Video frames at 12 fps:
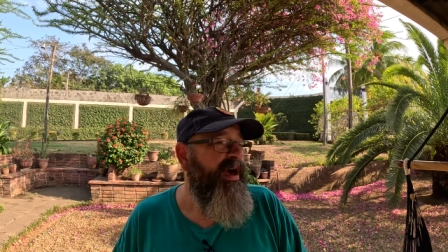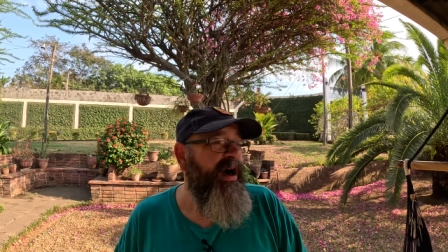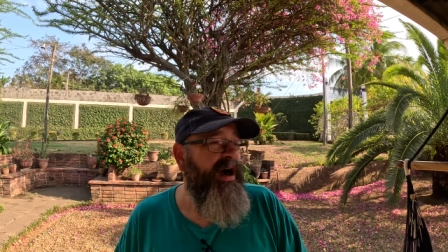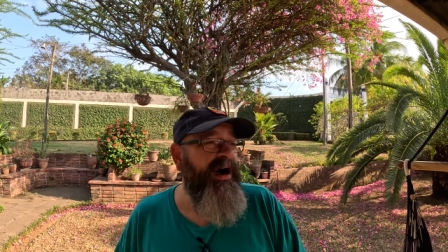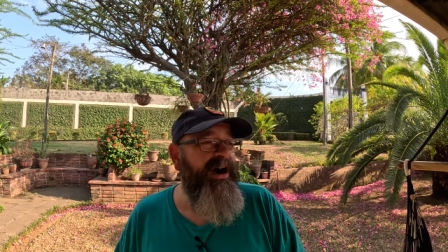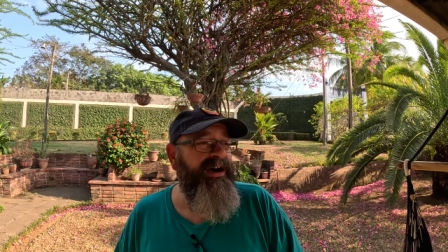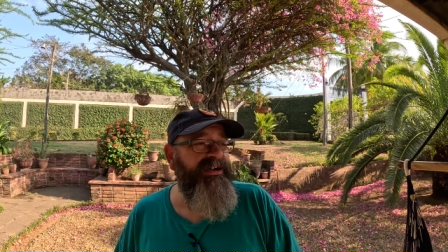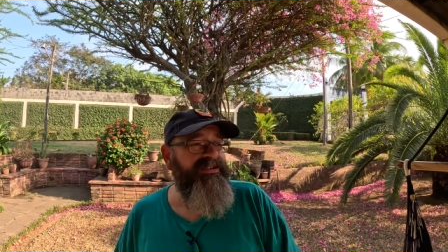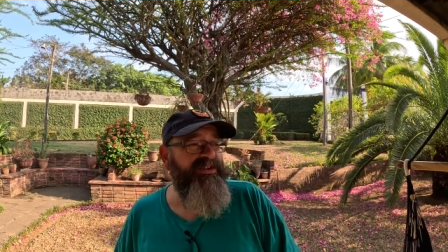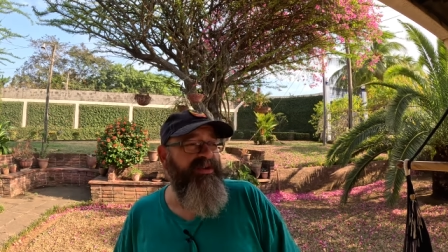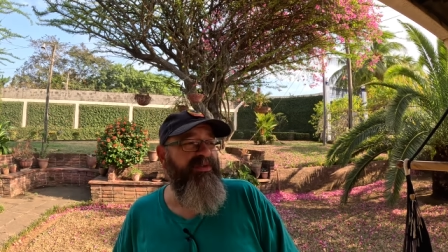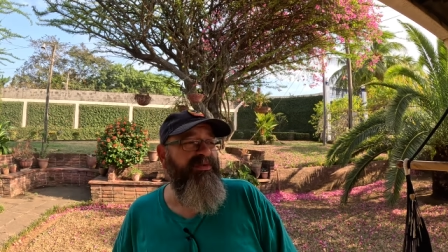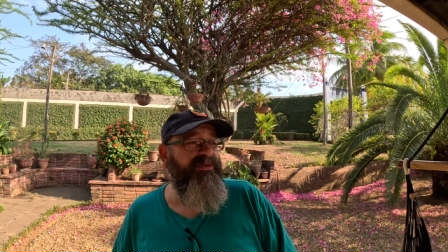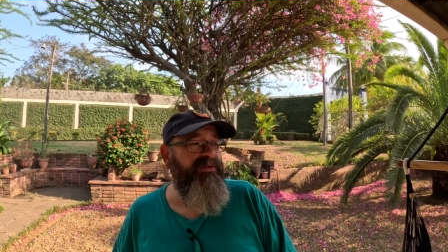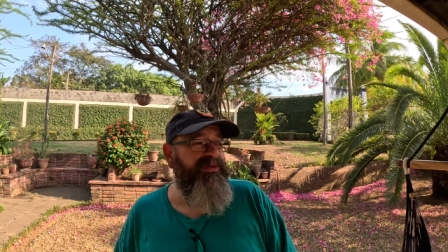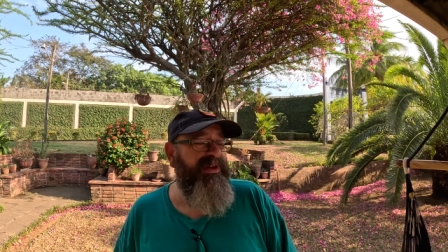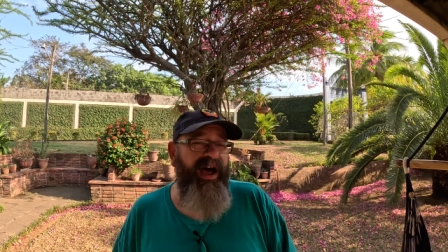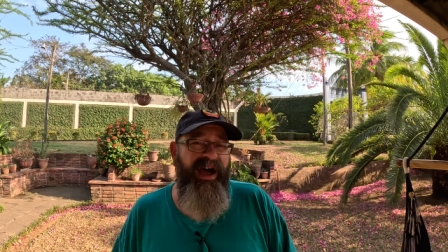Uh, so
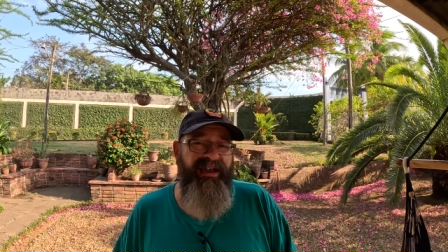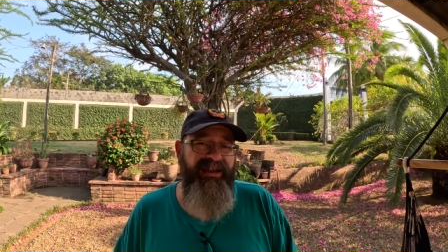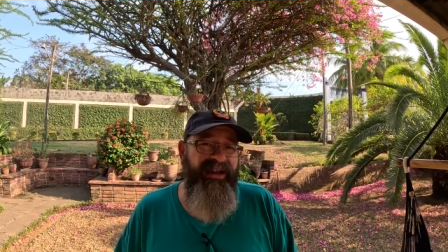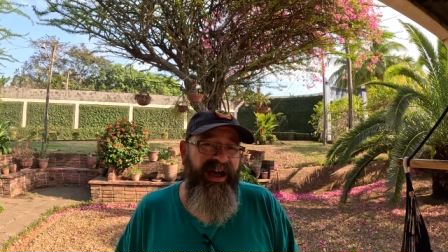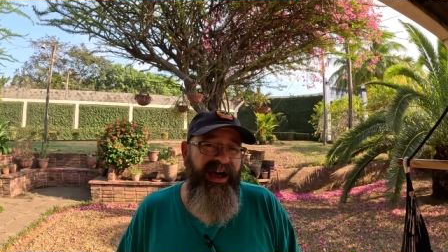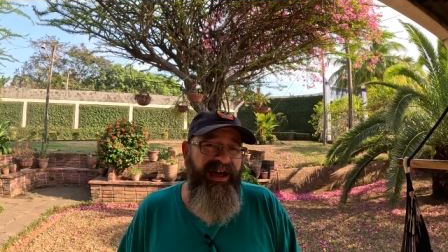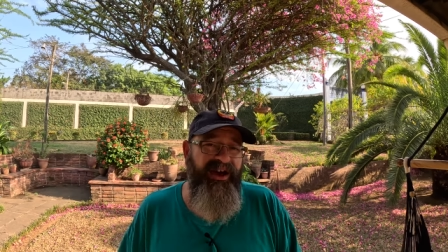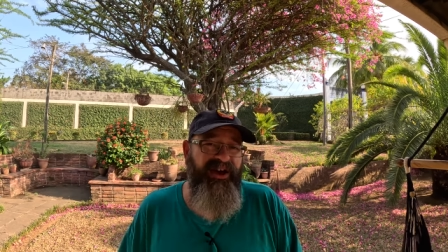not not a